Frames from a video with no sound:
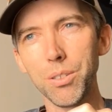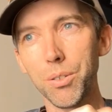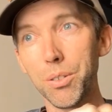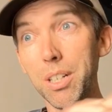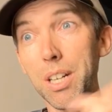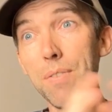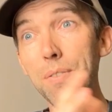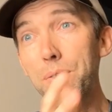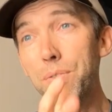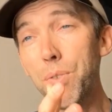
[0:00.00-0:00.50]
or
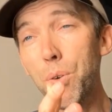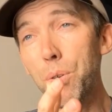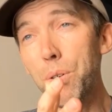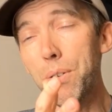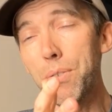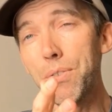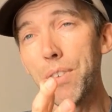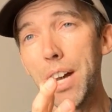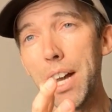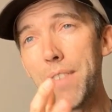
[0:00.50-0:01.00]
even 4 or
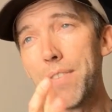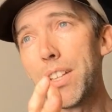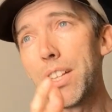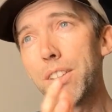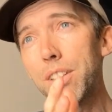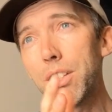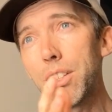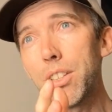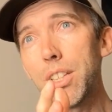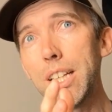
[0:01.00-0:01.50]
5.
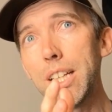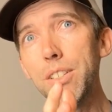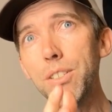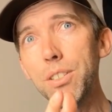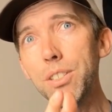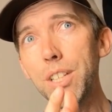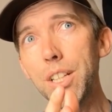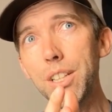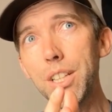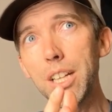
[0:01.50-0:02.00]
The
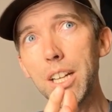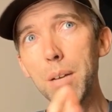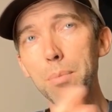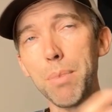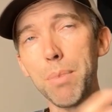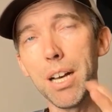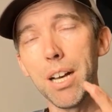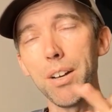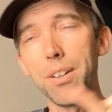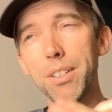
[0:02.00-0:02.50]
interesting thing
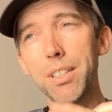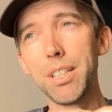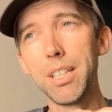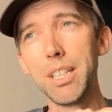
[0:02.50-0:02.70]
about